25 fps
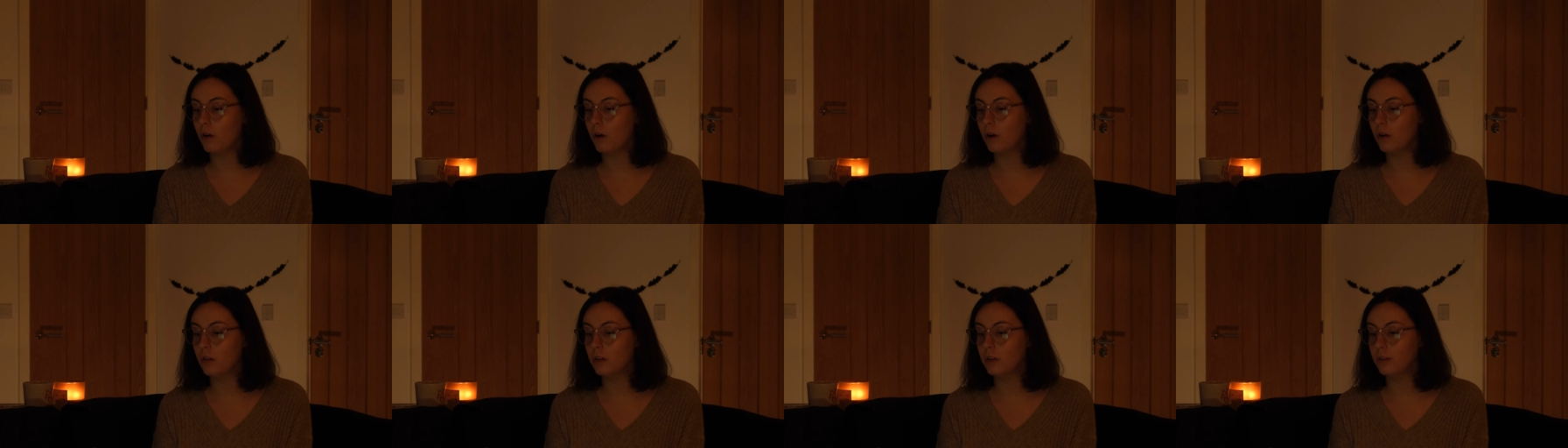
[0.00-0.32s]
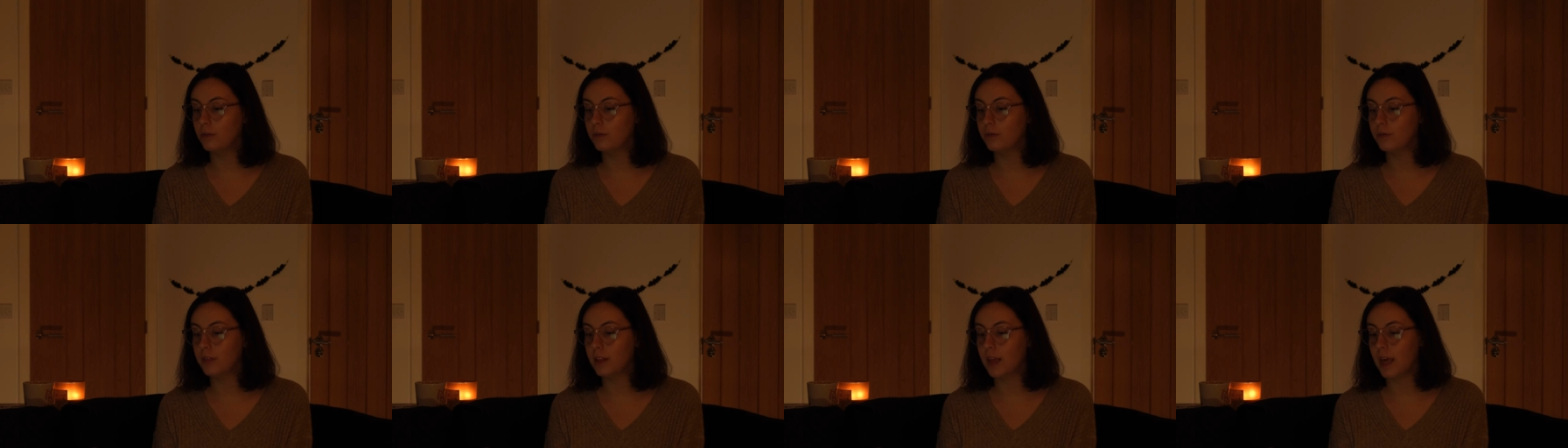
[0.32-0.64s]
all
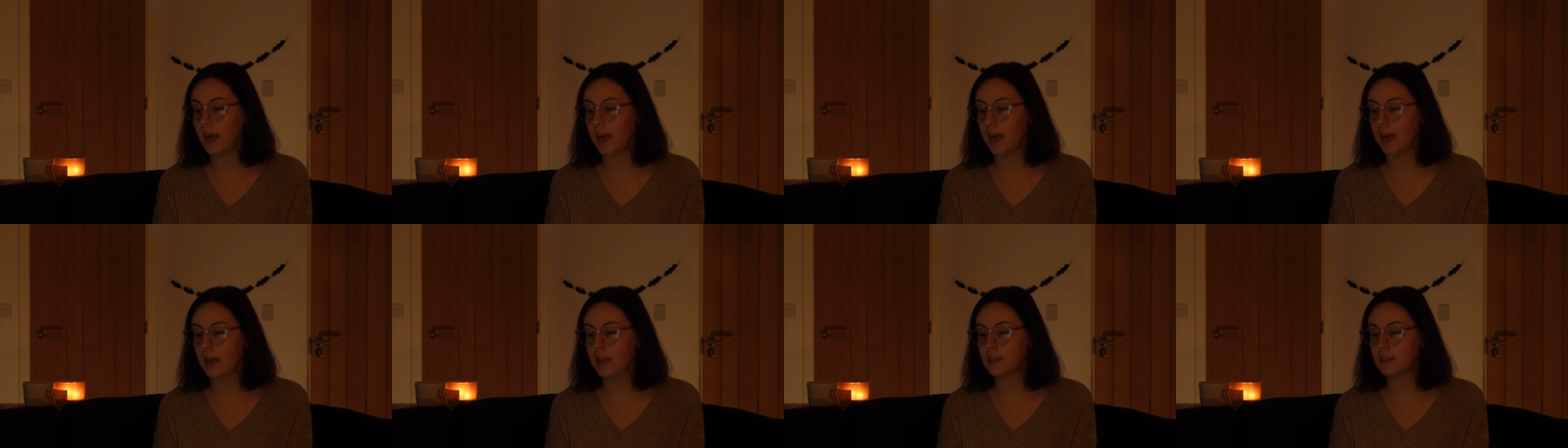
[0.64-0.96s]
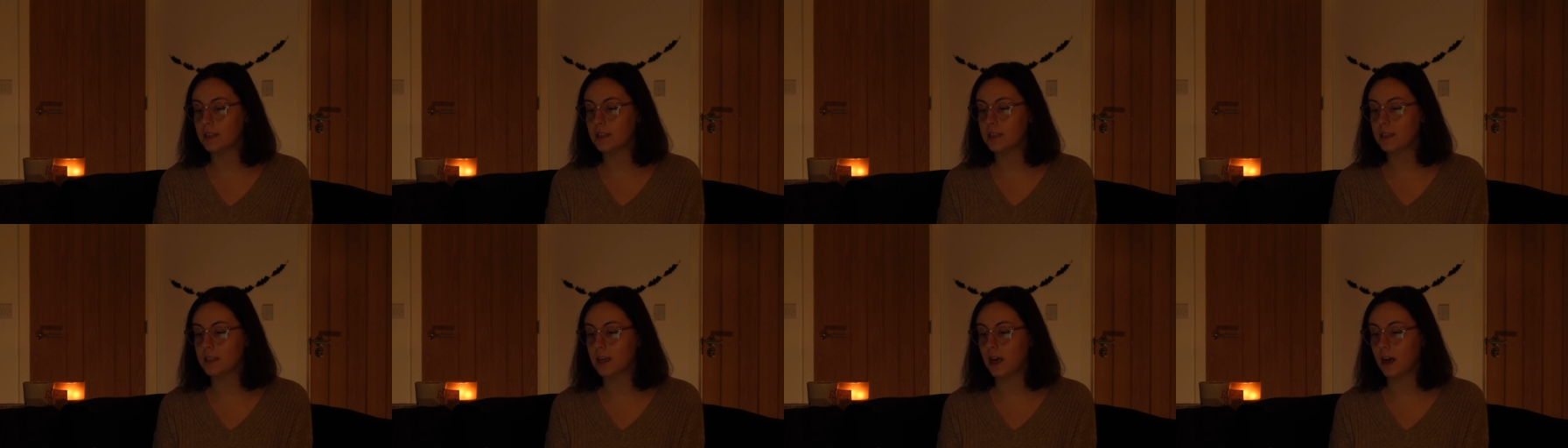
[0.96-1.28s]
of
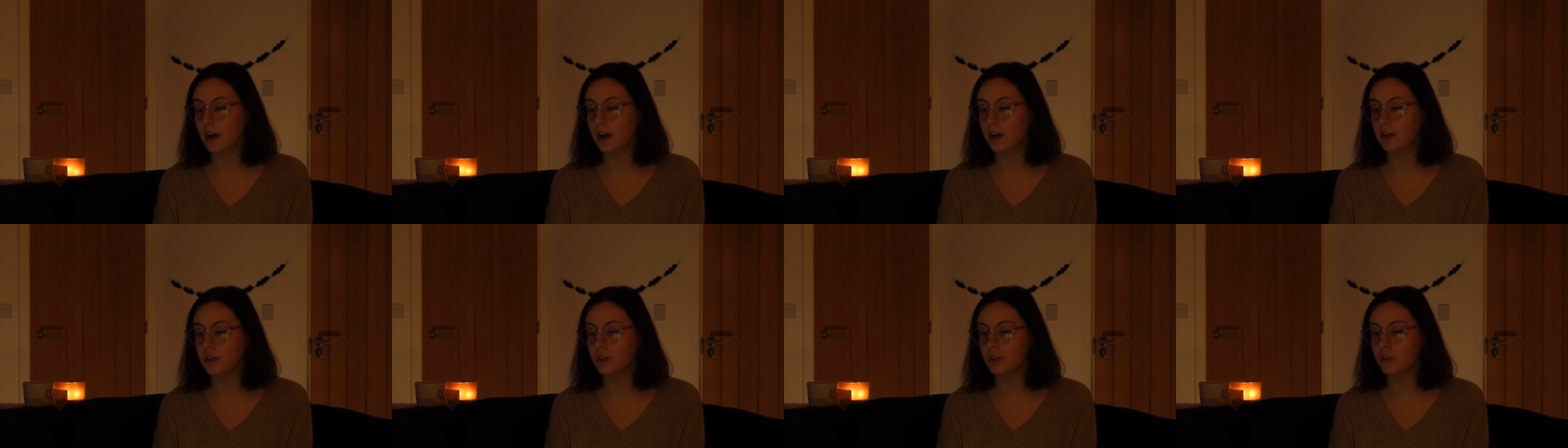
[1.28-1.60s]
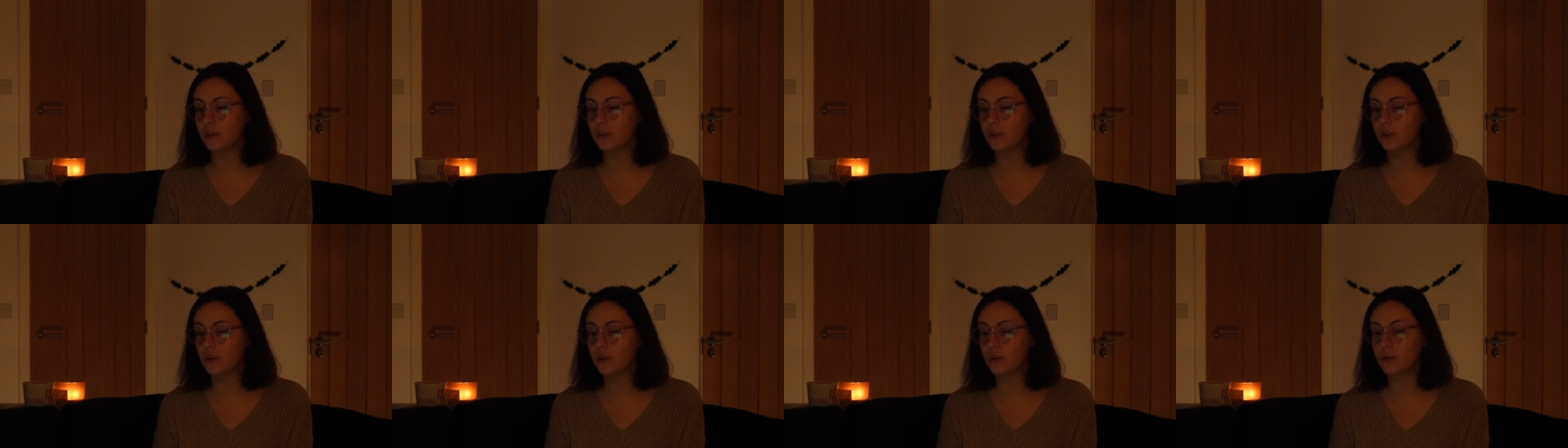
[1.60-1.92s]
this, I
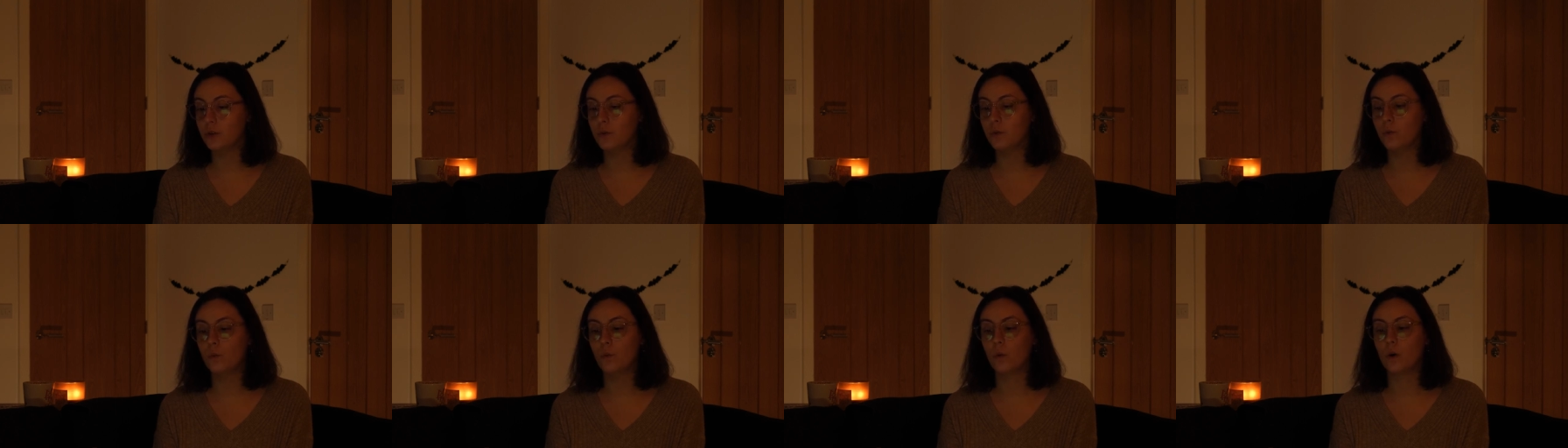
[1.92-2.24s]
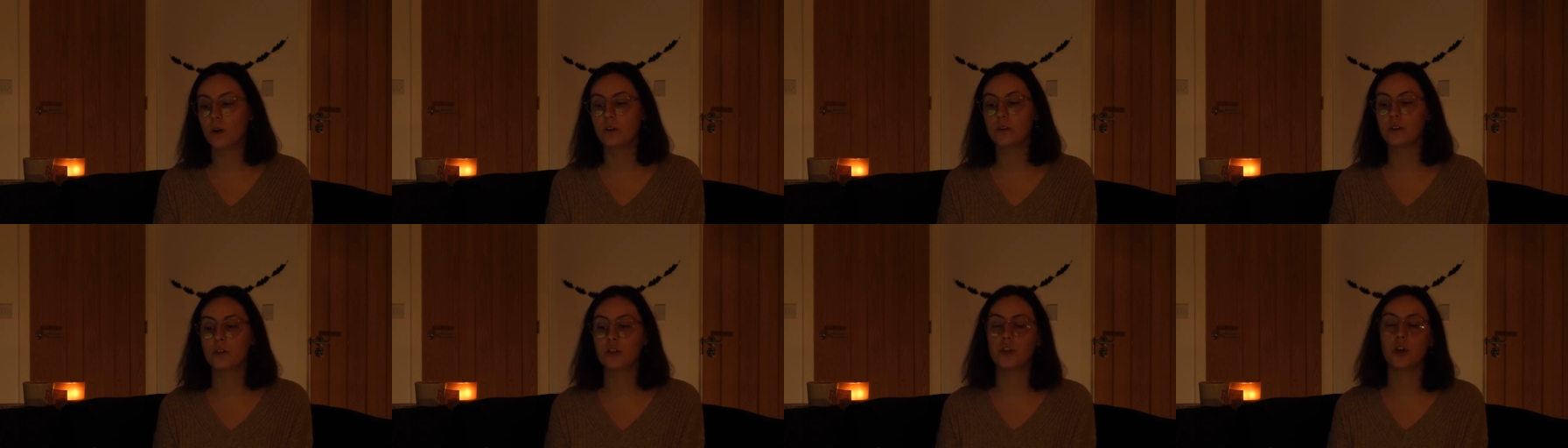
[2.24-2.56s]
do
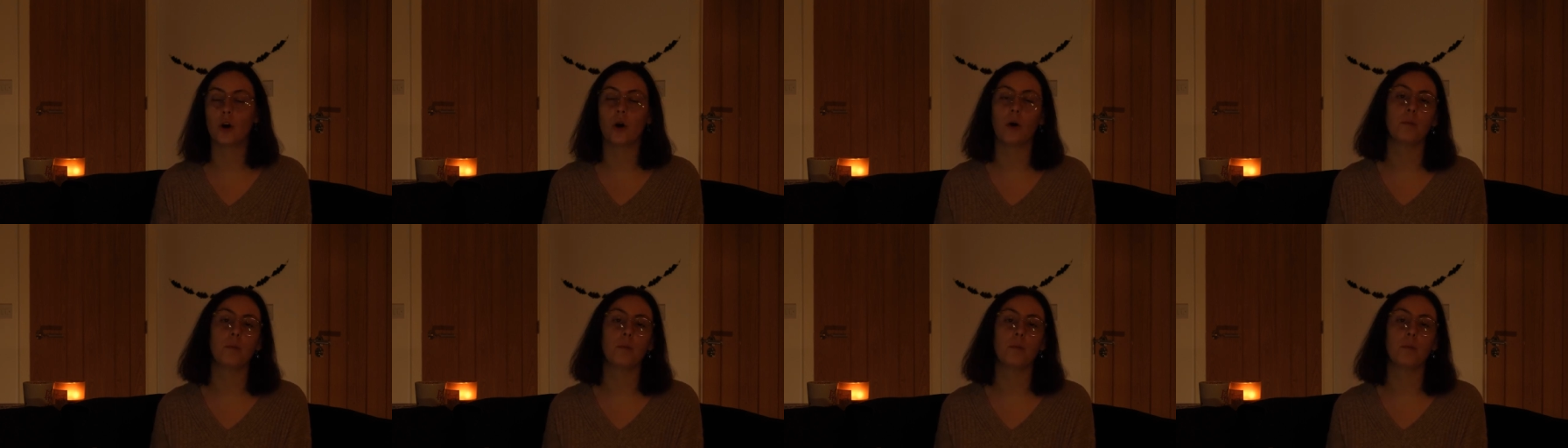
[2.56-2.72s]
want to